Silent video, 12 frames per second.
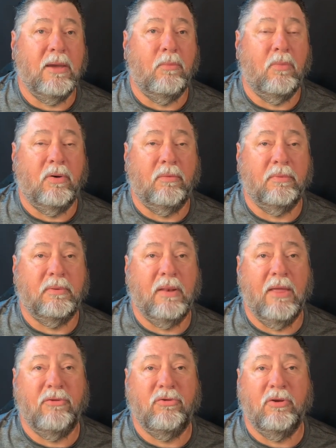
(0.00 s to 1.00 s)
it will
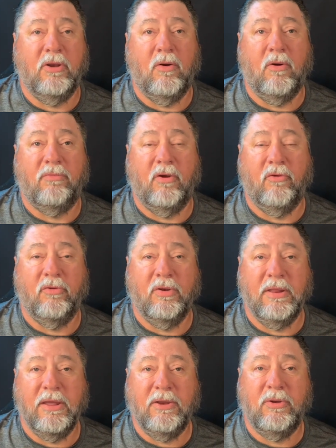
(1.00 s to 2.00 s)
let you know if there's a
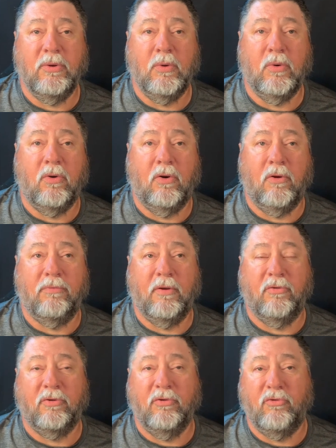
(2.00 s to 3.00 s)
detour or if
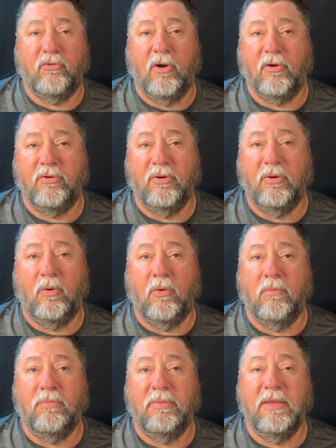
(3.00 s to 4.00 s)
there's construction
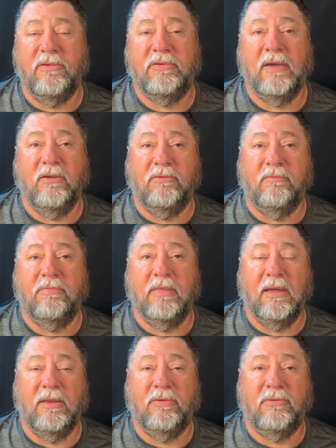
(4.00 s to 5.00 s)
or these kinds of
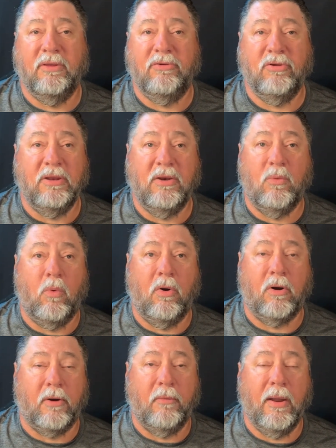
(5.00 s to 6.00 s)
things that you need to
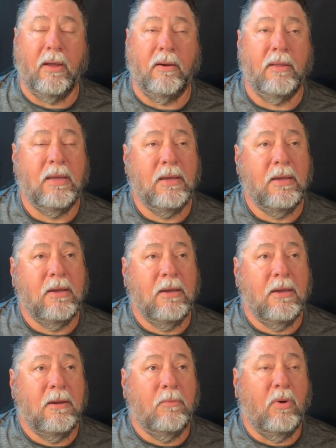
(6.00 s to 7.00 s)
work around,
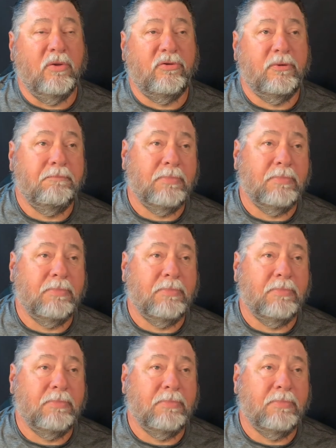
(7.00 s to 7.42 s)
which